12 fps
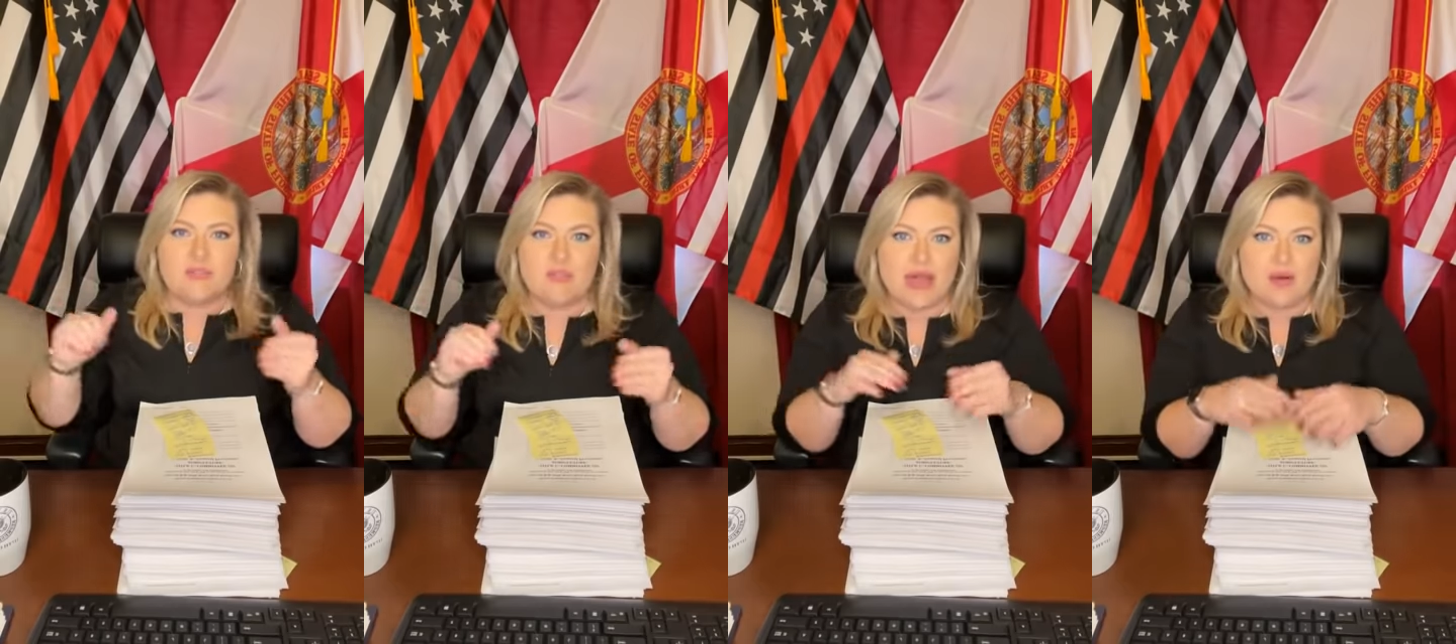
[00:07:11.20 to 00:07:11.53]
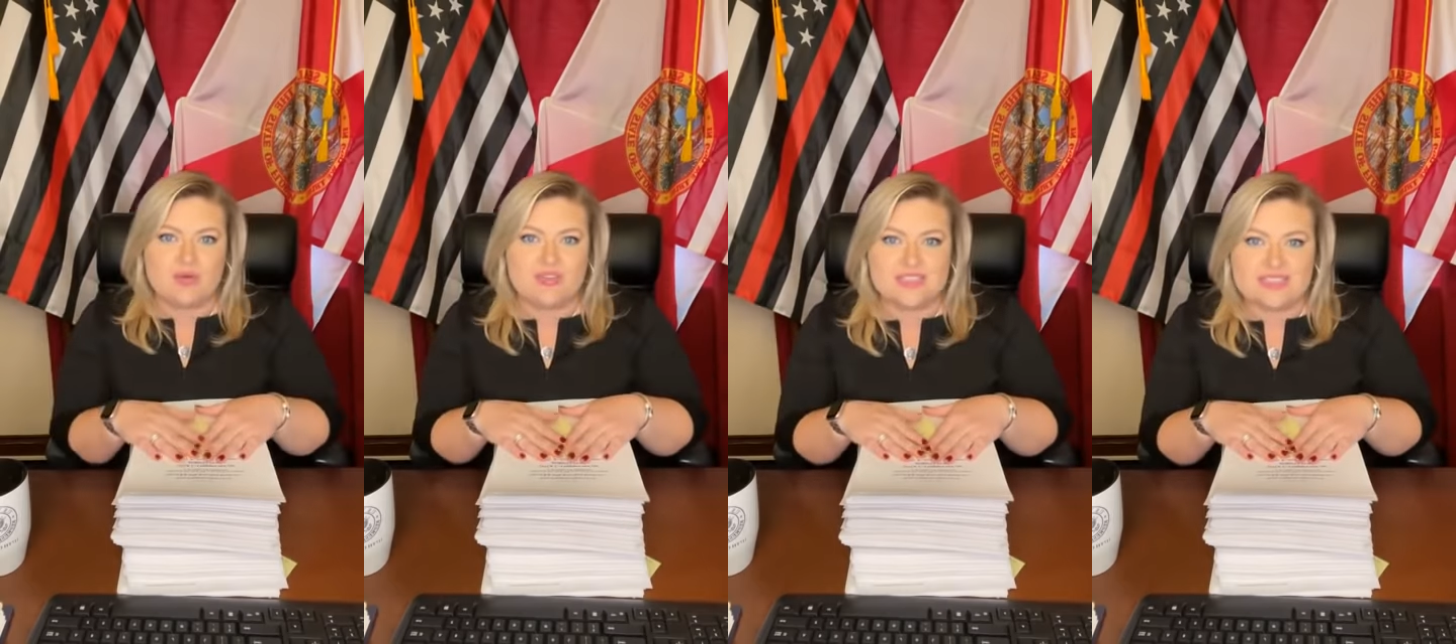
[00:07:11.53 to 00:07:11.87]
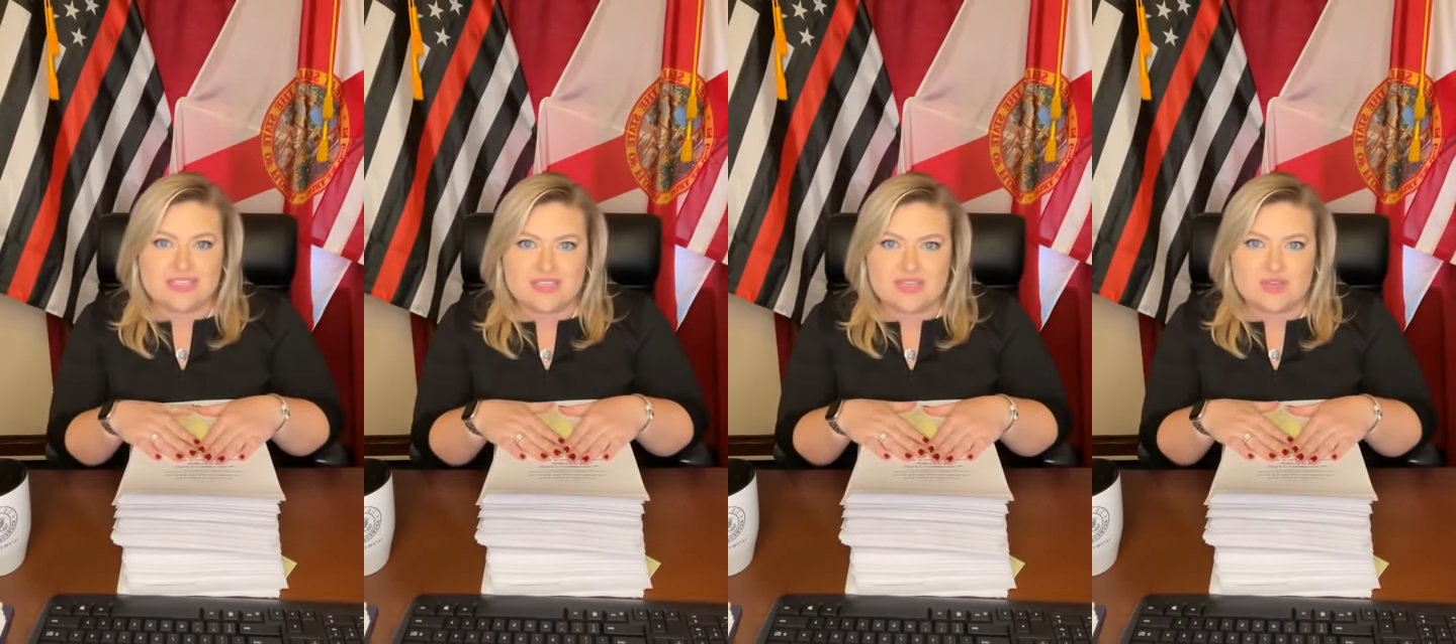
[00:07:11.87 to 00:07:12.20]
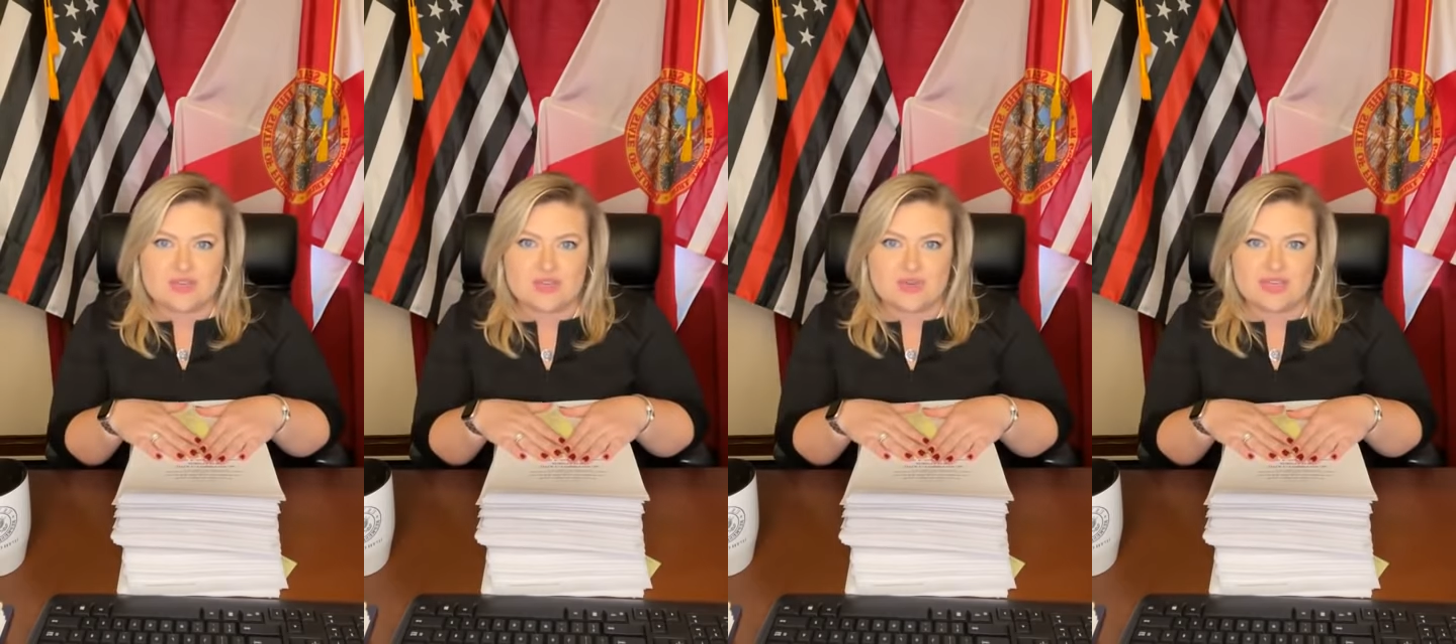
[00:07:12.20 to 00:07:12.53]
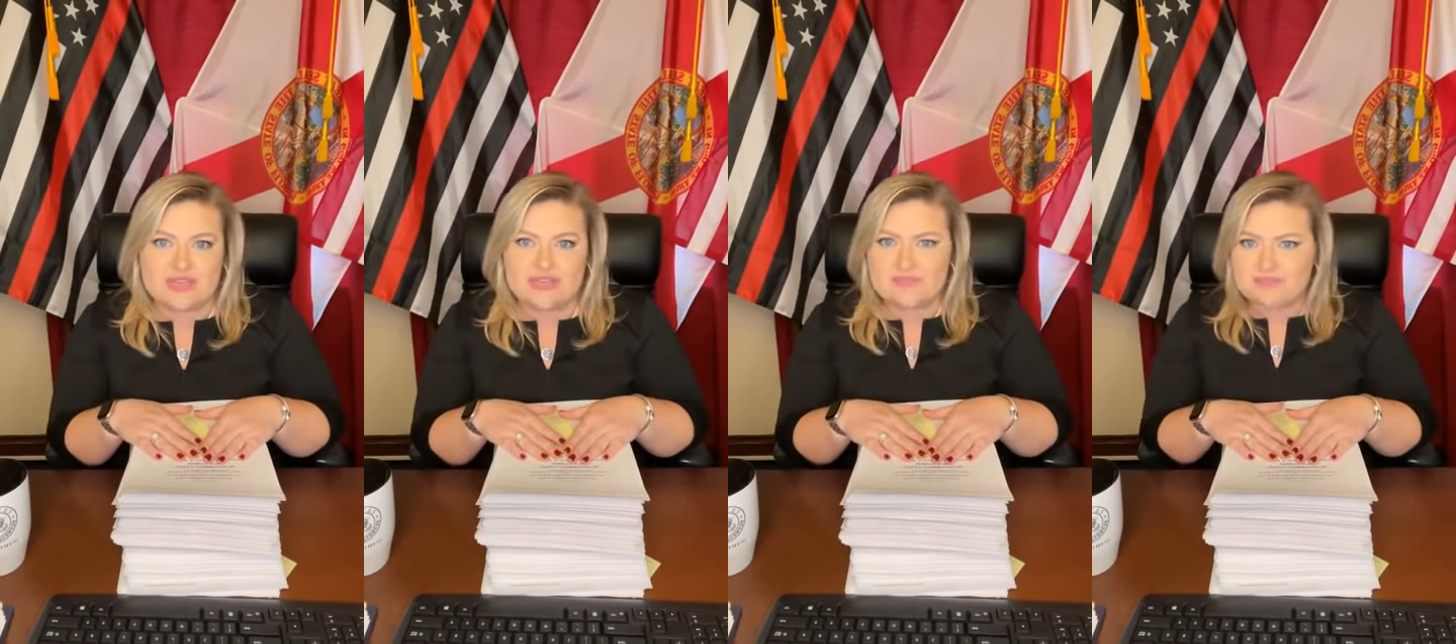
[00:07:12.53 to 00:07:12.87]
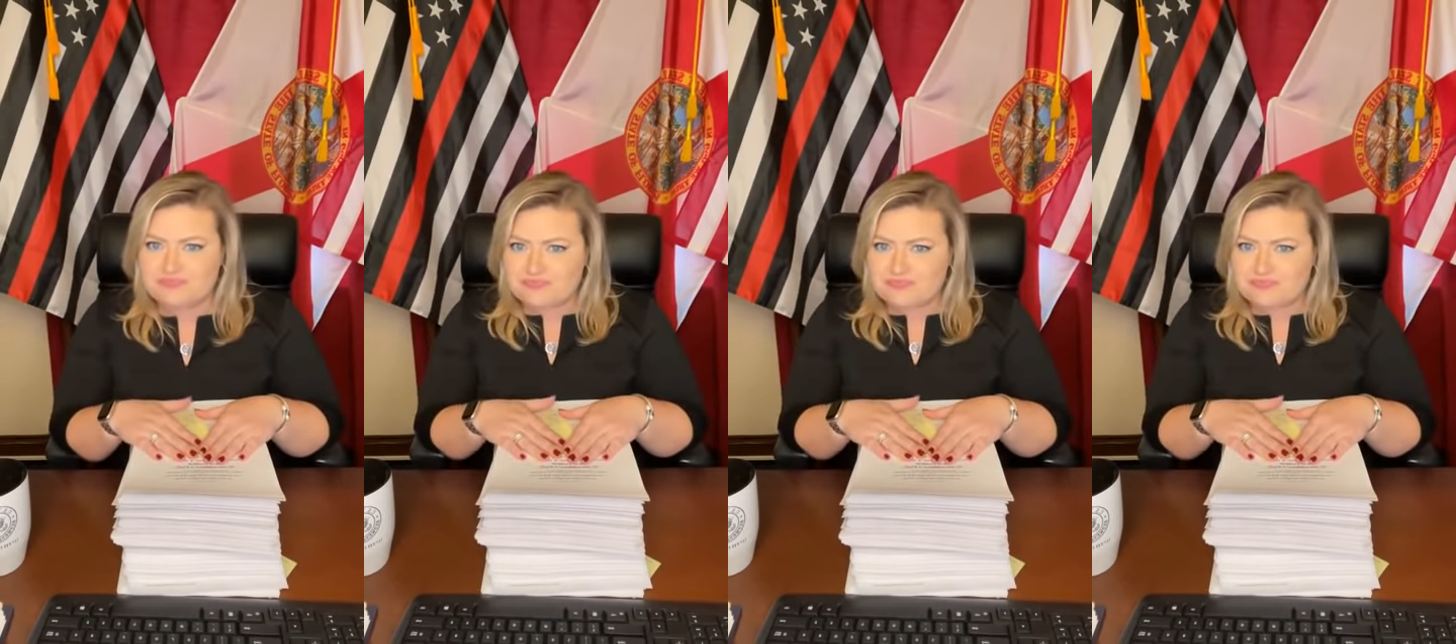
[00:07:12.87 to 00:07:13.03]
empower the teachers' unions